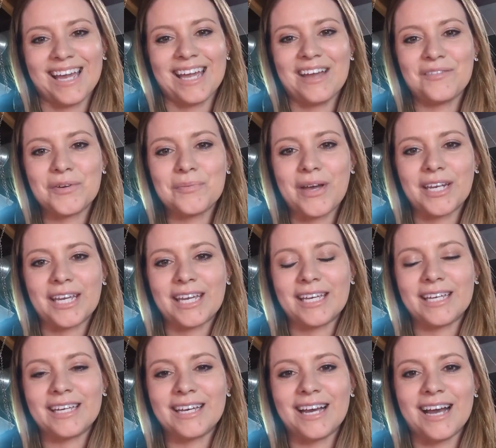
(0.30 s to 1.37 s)
Hey
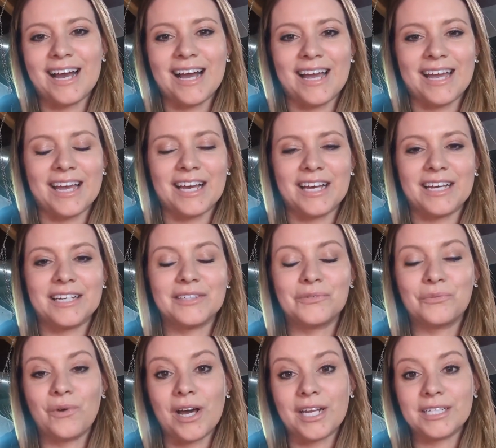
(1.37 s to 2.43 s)
everybody! I
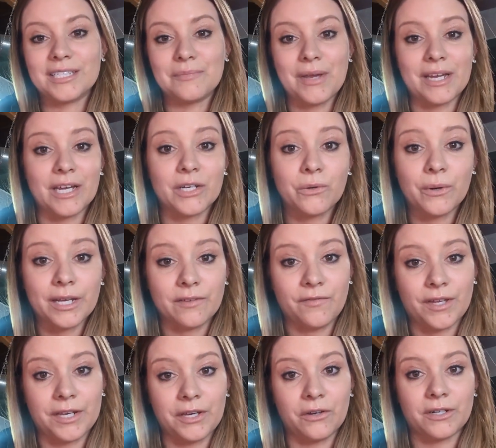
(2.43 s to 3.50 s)
wanted to make a quick
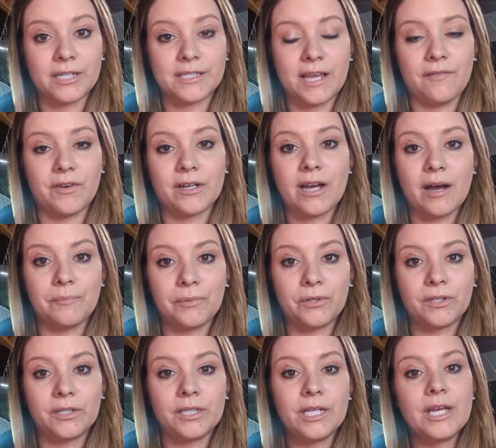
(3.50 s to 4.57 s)
video because I have a
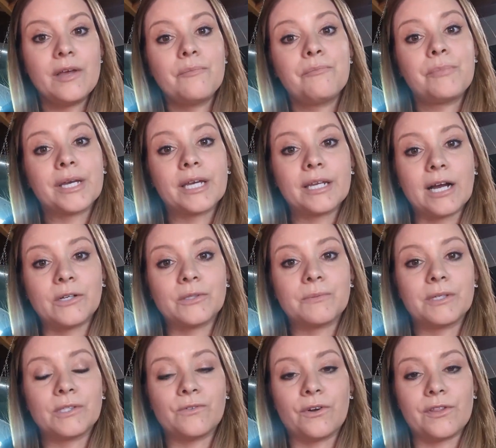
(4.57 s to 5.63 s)
couple big
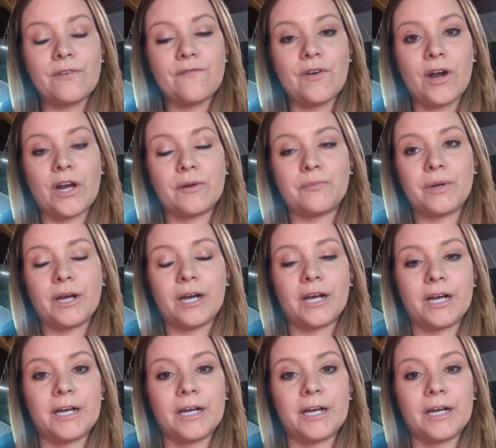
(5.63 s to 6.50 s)
announcements for the farm.